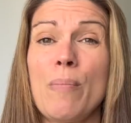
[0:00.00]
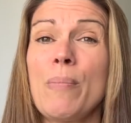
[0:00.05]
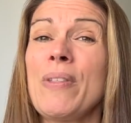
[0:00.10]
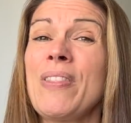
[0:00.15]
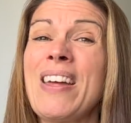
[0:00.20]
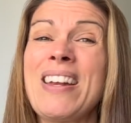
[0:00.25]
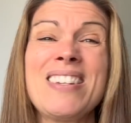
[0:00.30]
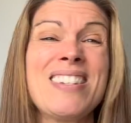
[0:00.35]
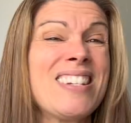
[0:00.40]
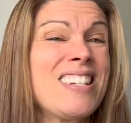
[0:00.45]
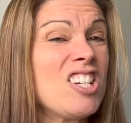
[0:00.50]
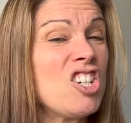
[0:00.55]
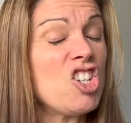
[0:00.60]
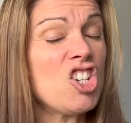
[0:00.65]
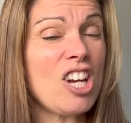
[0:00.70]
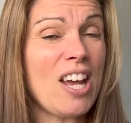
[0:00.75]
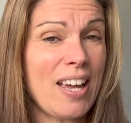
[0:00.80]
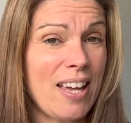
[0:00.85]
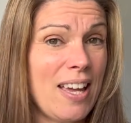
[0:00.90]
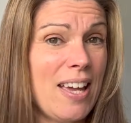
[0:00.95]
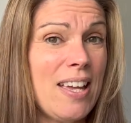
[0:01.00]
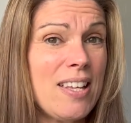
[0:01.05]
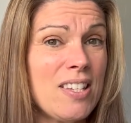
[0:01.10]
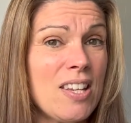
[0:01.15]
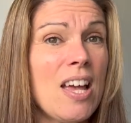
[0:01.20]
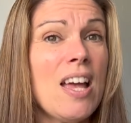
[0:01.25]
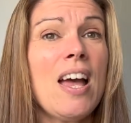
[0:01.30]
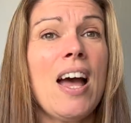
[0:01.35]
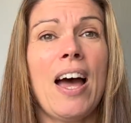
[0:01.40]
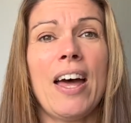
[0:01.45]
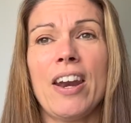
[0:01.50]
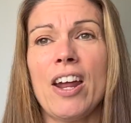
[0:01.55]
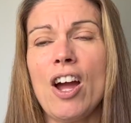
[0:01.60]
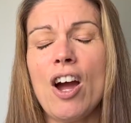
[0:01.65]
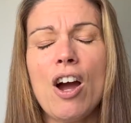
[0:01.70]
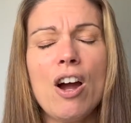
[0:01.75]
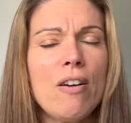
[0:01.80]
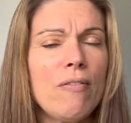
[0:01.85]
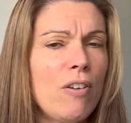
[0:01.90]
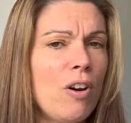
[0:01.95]
but then didn't check it, and I
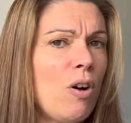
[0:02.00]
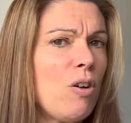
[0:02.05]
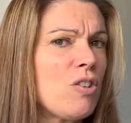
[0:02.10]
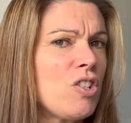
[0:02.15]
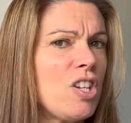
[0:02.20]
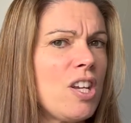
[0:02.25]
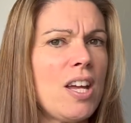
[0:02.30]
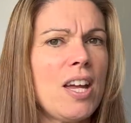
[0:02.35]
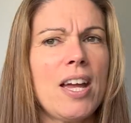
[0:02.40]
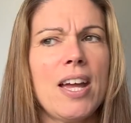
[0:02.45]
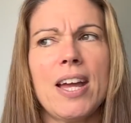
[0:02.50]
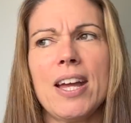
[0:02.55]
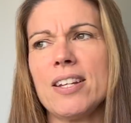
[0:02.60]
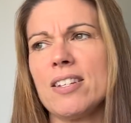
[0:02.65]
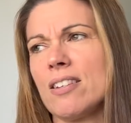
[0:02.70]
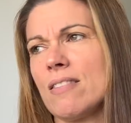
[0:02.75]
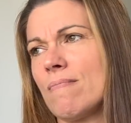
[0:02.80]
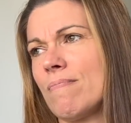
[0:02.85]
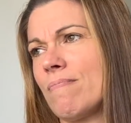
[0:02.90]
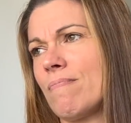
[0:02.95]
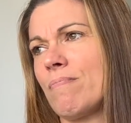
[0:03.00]
overlocked it,